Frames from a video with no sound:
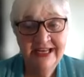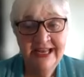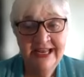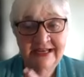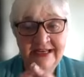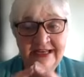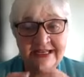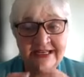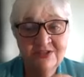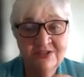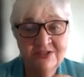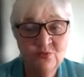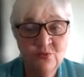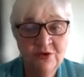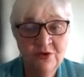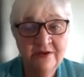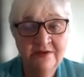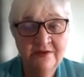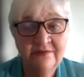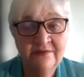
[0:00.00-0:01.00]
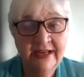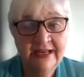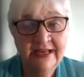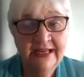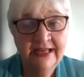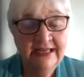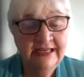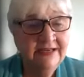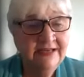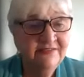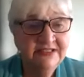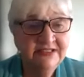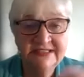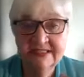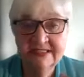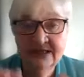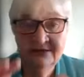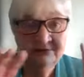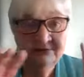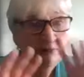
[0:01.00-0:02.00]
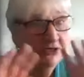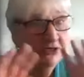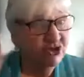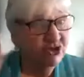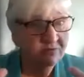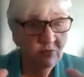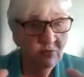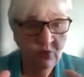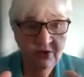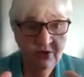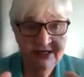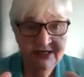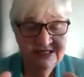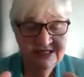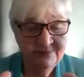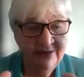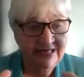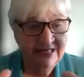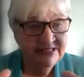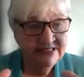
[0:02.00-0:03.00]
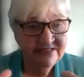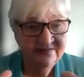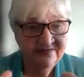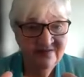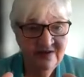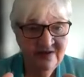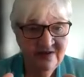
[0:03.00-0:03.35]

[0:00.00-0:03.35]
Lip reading: And it's one that can give us a much more expansive